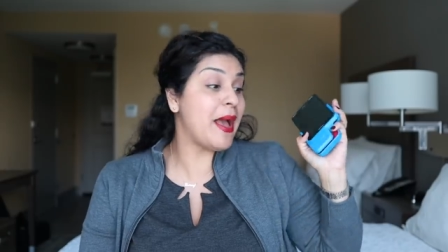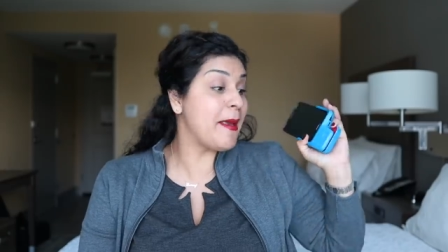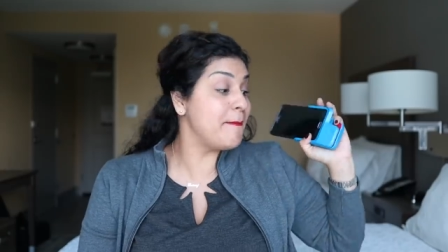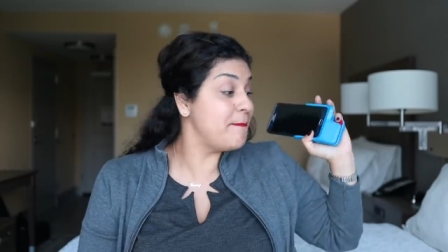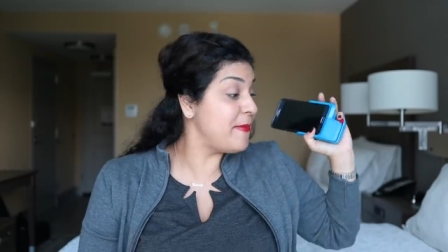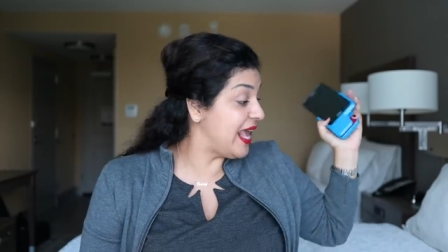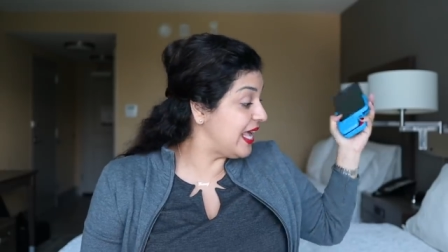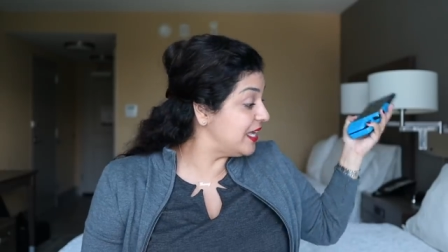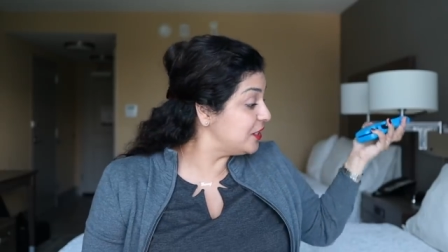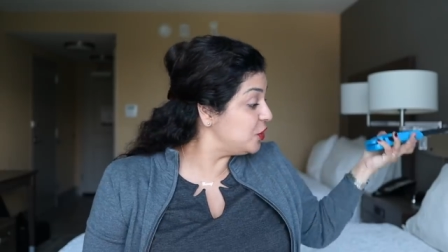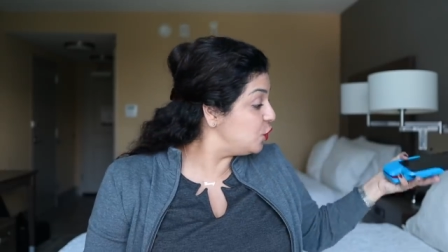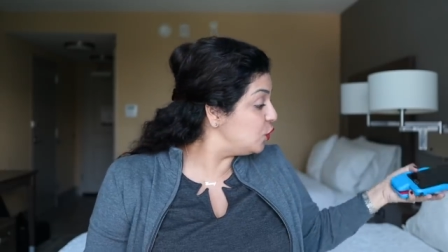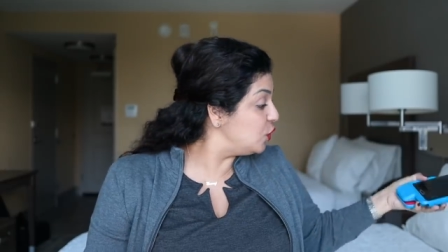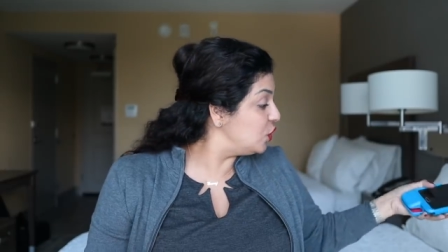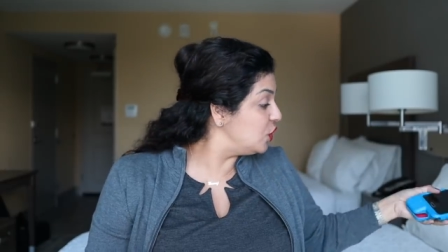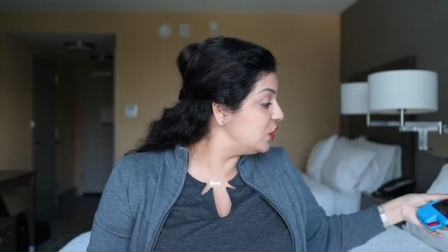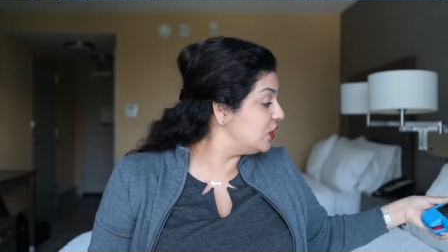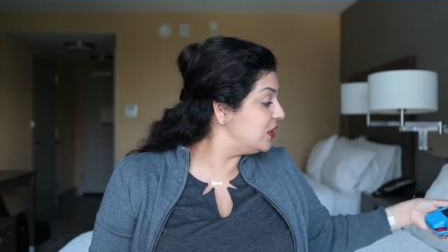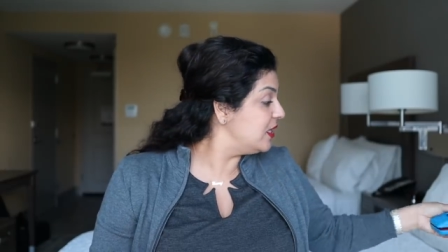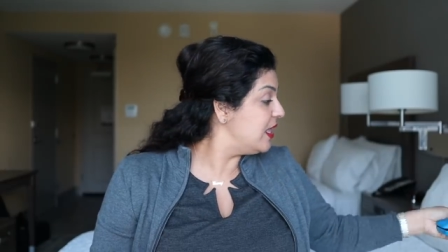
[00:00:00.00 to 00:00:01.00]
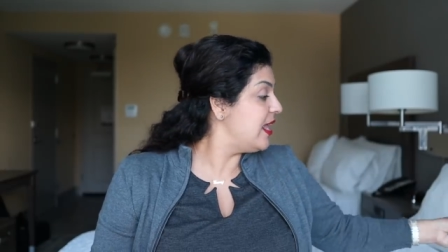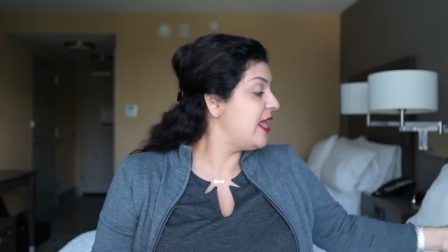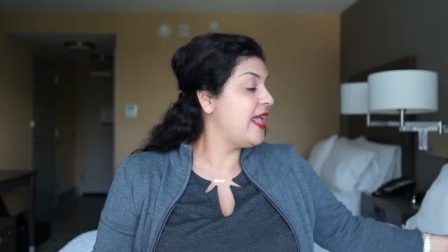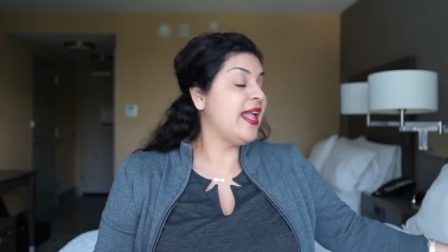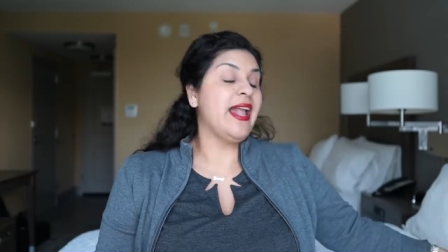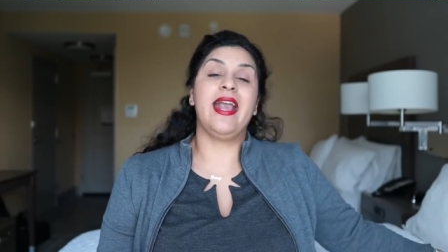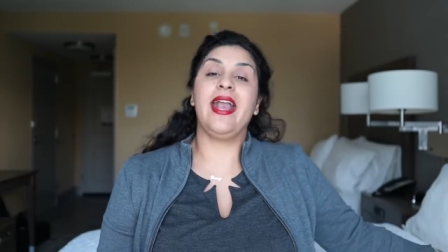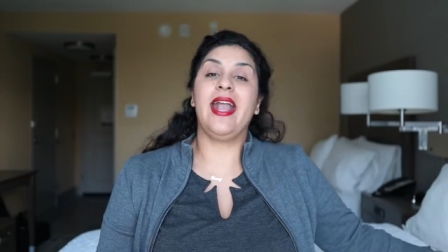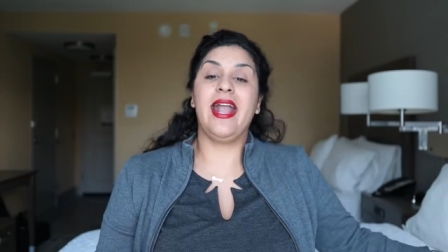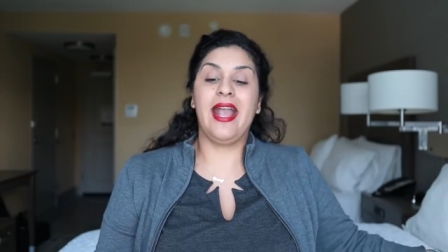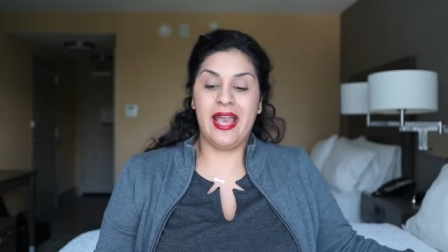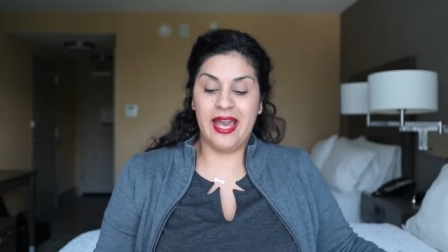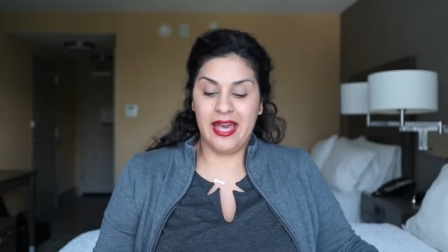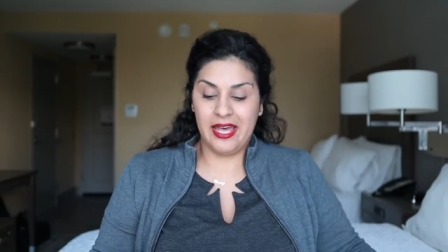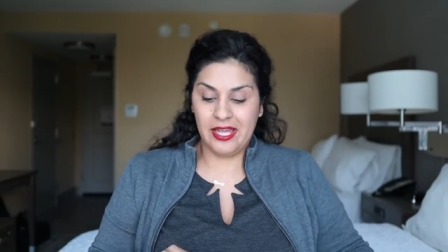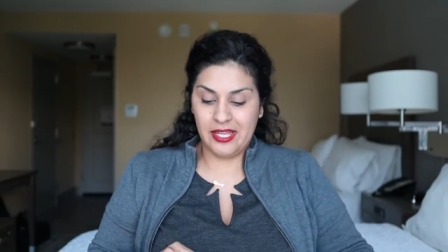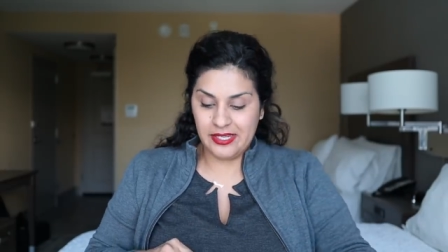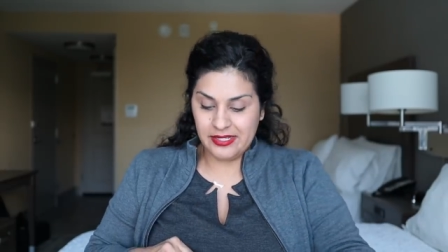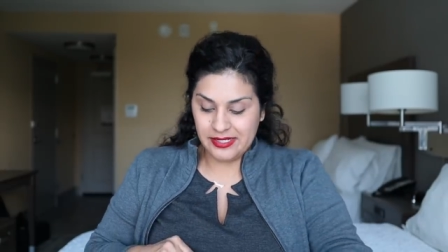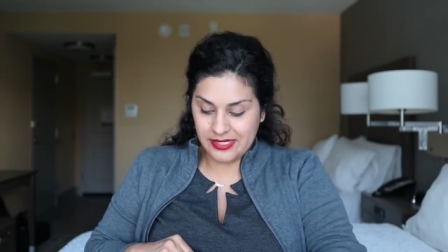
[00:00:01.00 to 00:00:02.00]
my manual
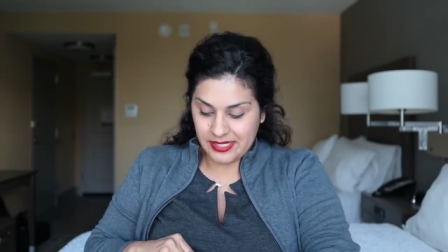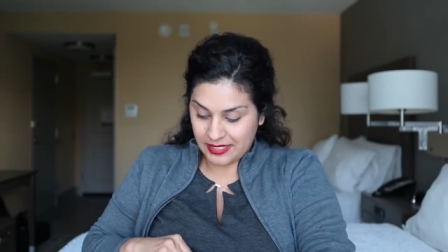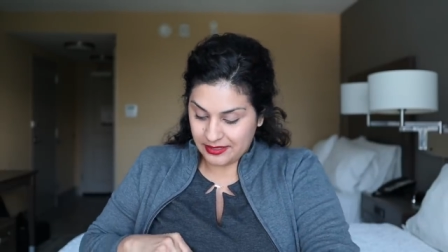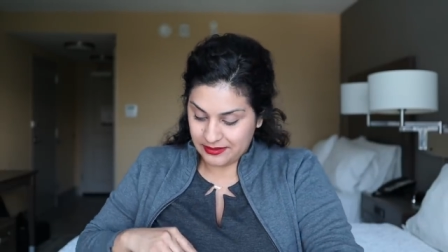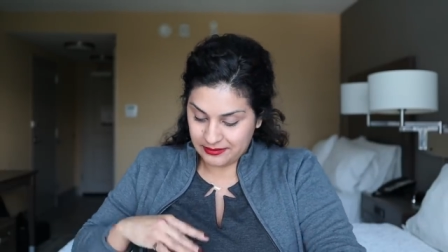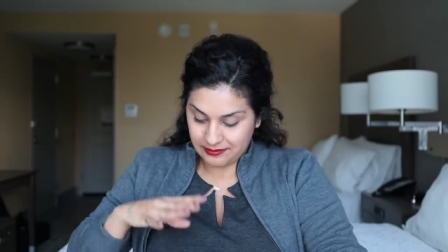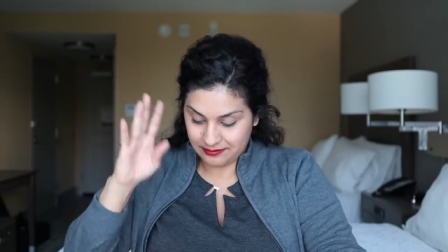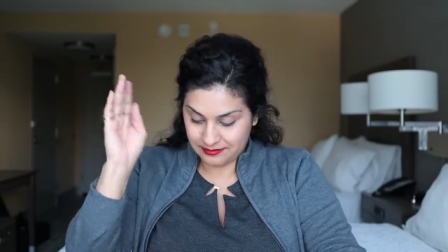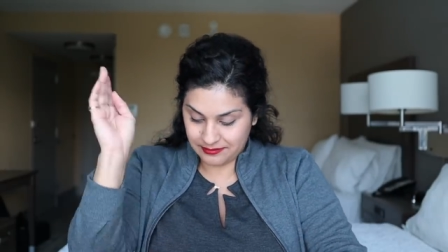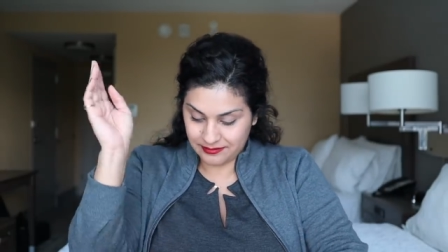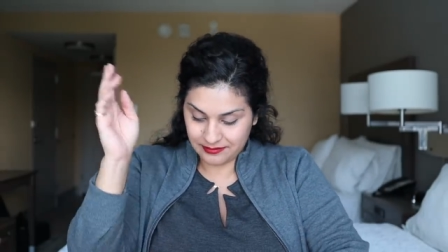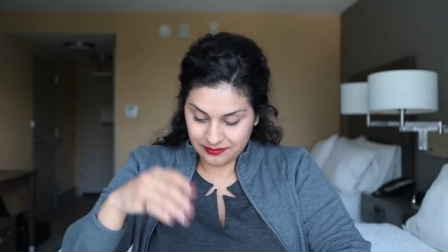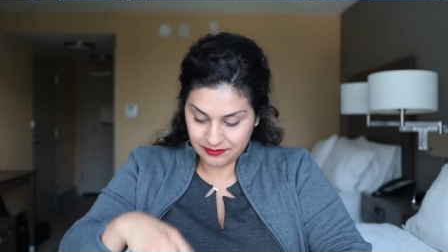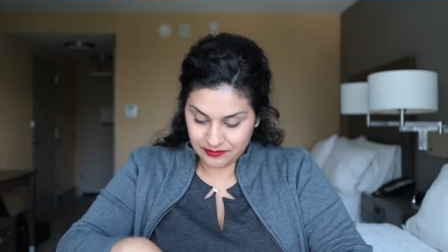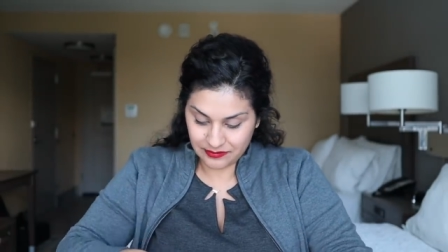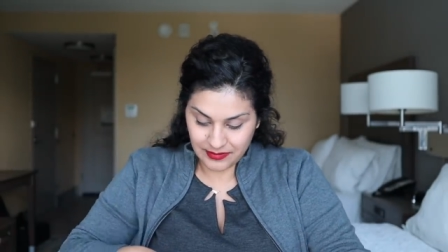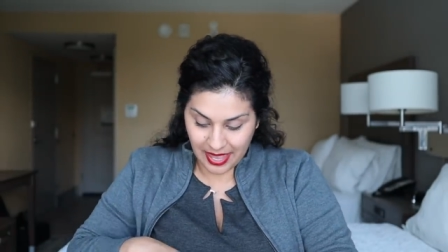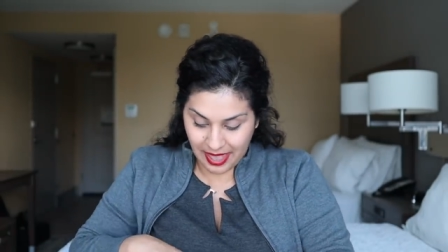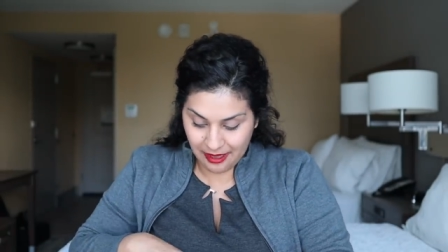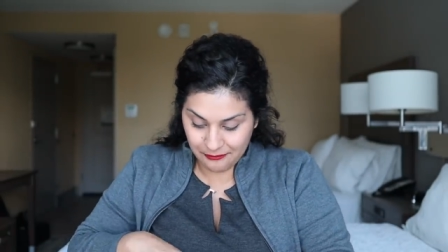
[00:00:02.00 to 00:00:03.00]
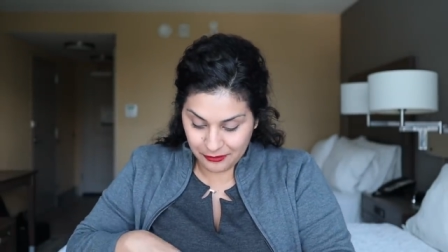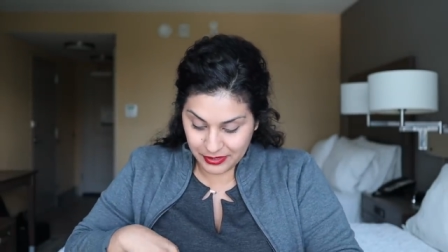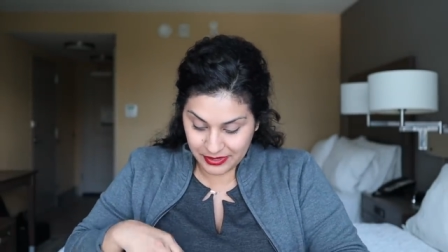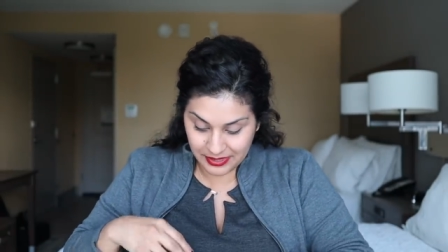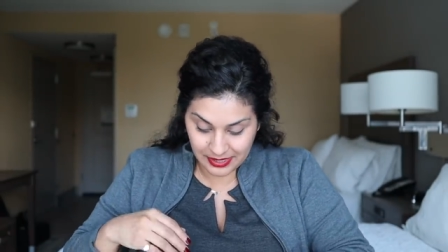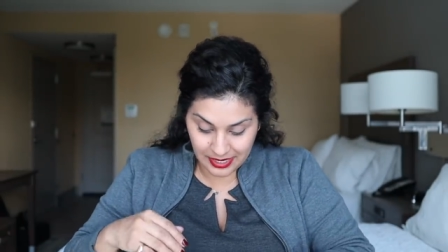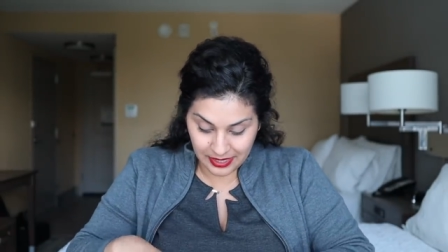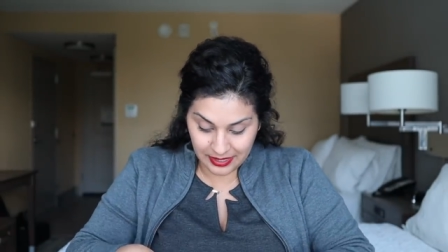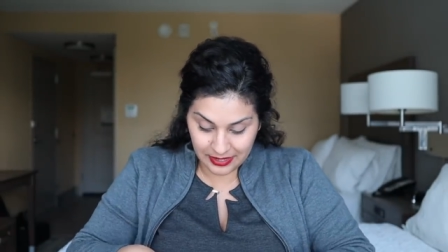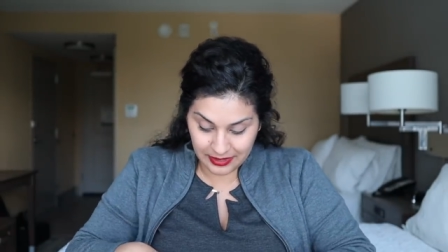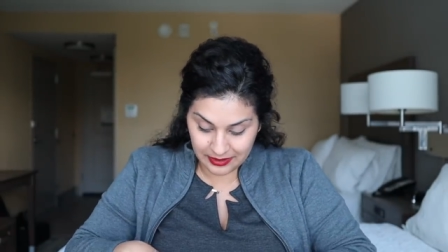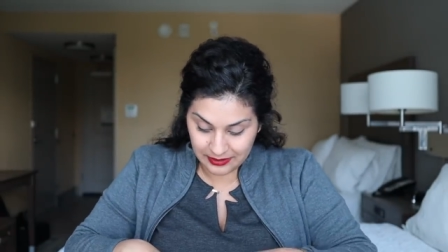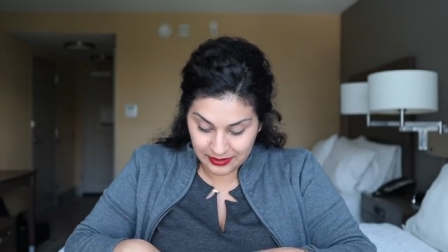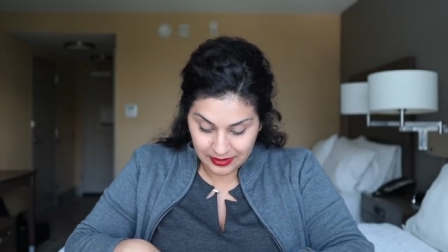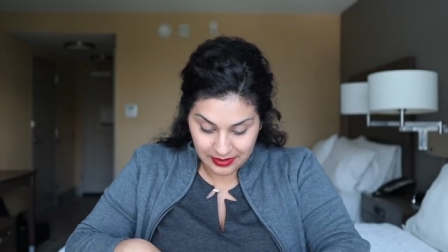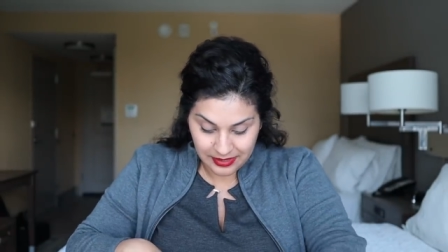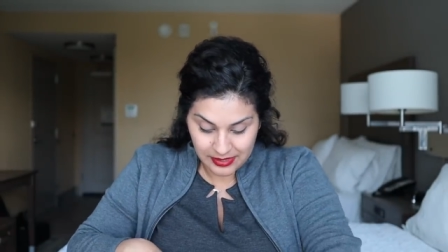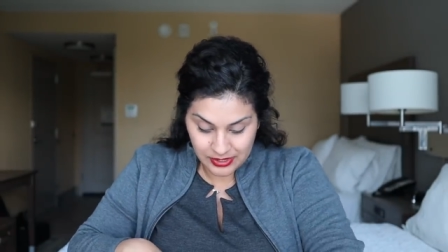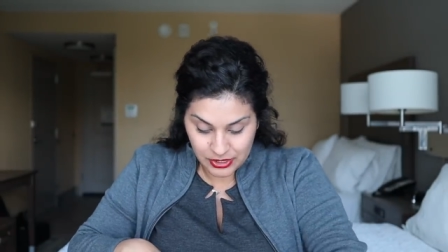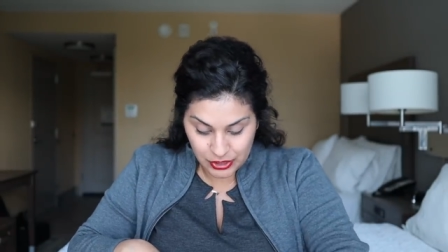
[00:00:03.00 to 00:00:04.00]
and everything
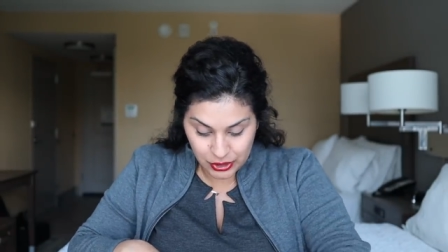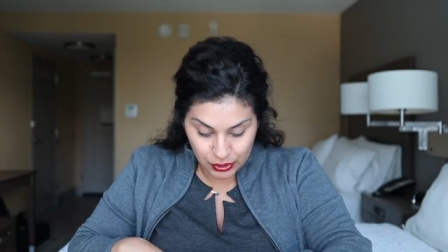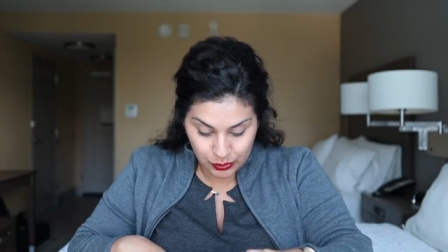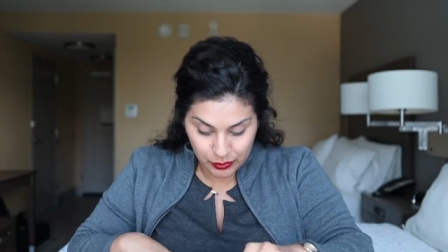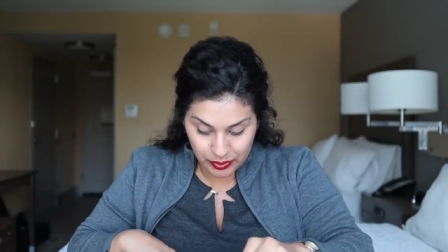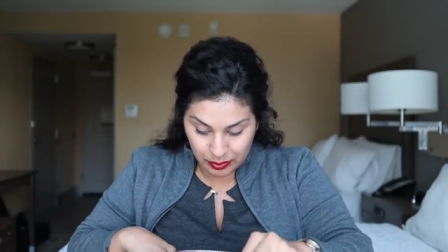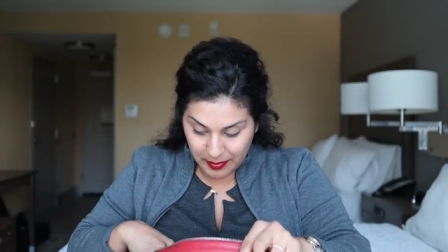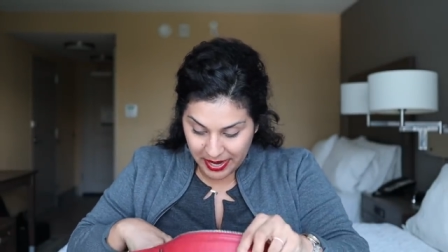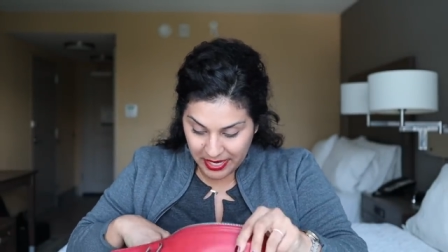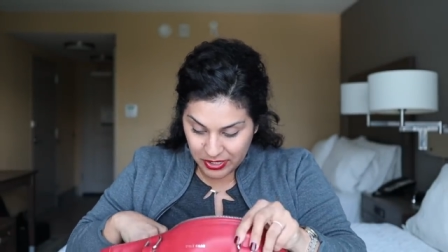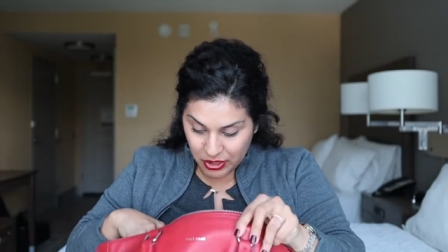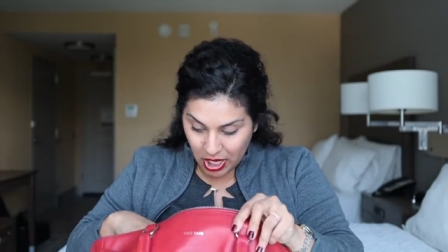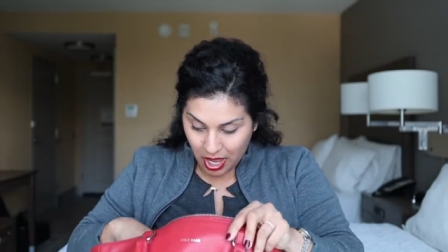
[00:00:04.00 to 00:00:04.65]
to do with my